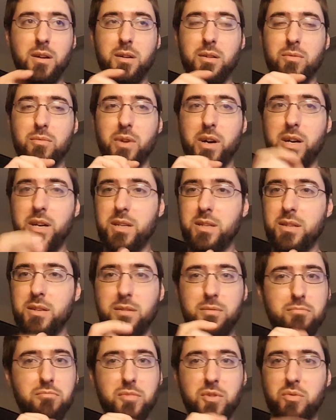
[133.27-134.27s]
Right,
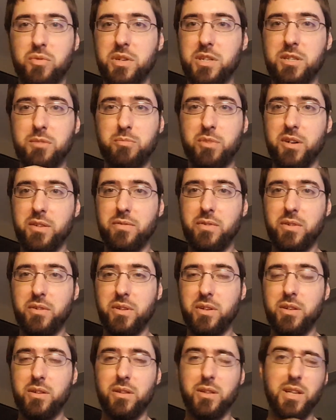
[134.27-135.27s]
twist
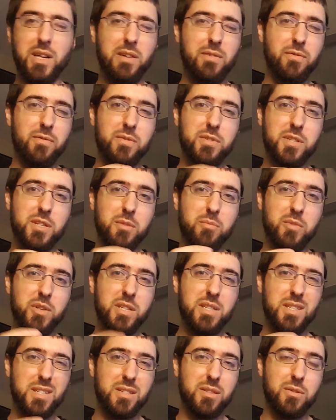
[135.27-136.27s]
perfectly. Left, for some
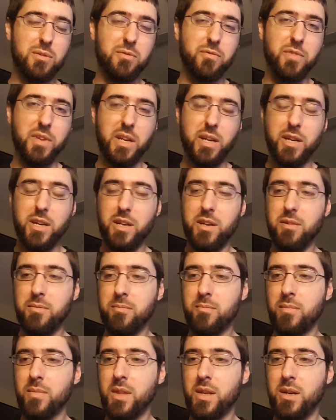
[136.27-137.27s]
reason, is a little finicky.
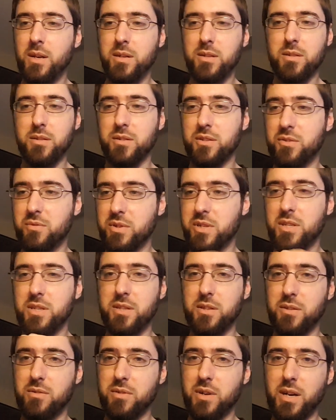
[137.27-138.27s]
So just twist it
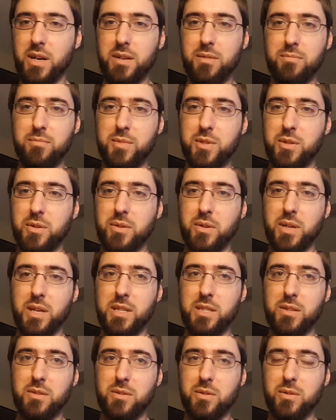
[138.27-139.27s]
to the right until it
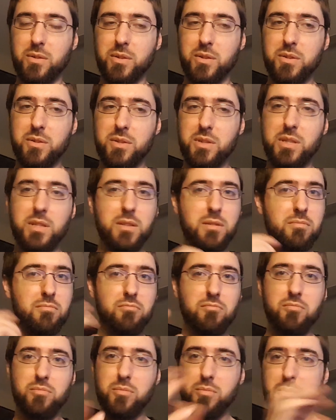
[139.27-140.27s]
gets a little loose.
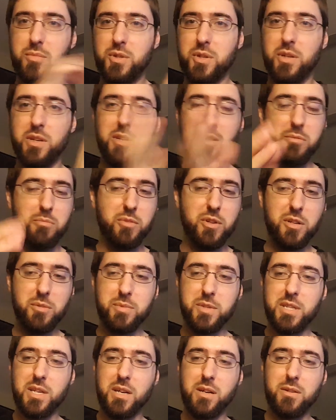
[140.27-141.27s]
Should hear the boot up
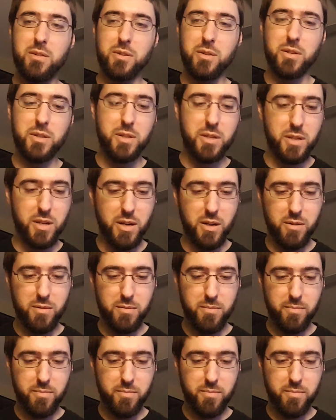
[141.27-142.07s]
sound, you're good to go.